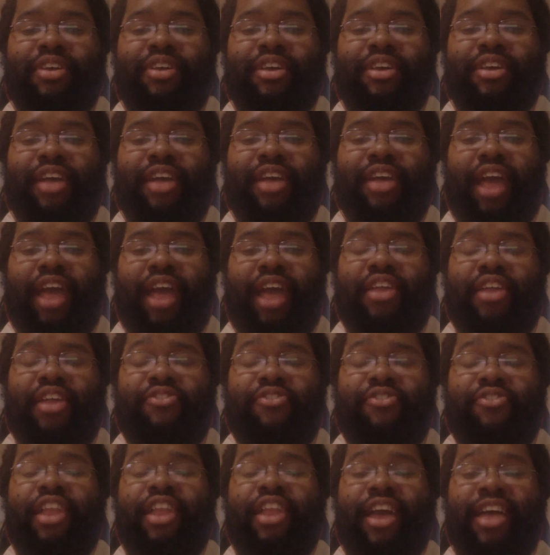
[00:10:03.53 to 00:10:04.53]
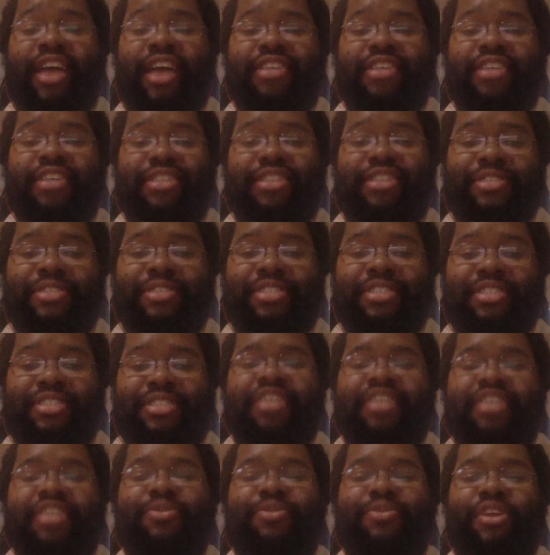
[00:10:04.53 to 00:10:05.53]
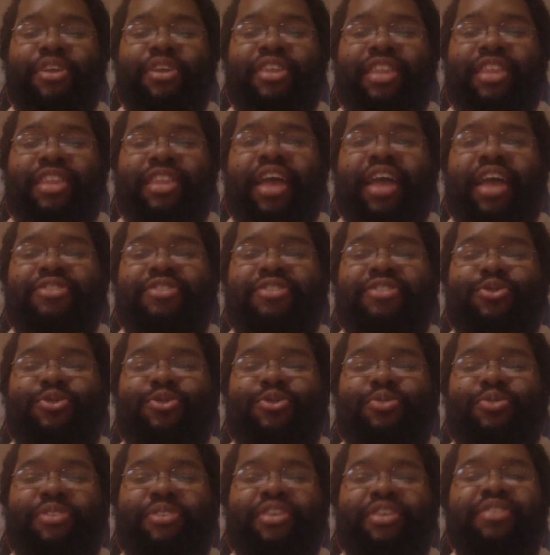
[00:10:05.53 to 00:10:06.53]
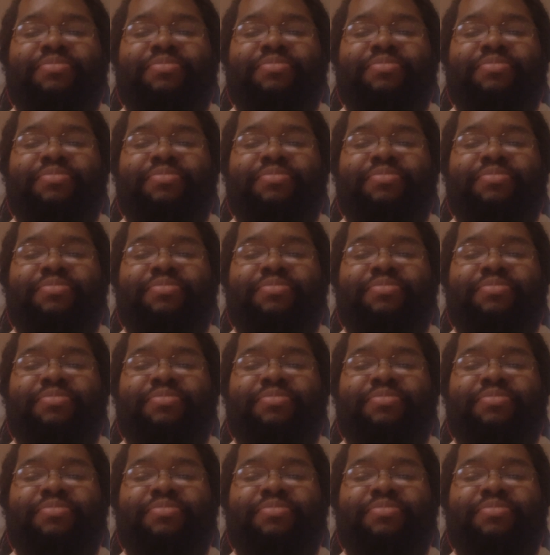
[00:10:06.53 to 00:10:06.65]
I didn't realize there was such a wealth of knowledge on Google Plus.